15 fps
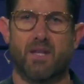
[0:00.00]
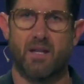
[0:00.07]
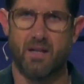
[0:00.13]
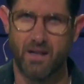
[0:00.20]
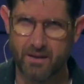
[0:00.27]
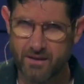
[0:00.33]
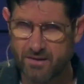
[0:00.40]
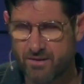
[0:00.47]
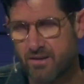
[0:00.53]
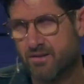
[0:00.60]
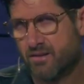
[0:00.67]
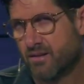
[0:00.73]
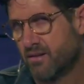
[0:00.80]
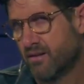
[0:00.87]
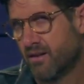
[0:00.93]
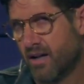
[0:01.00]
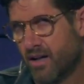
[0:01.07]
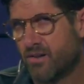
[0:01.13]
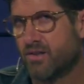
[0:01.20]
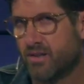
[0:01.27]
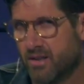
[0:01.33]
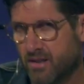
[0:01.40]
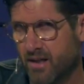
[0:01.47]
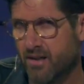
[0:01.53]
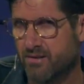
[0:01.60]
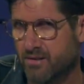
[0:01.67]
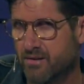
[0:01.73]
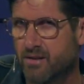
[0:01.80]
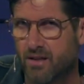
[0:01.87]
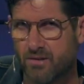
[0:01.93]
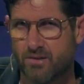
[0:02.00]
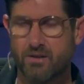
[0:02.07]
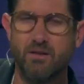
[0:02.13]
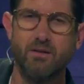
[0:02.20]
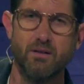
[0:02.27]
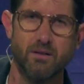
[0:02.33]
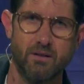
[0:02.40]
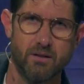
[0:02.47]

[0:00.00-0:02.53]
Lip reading: And this is actually God's intention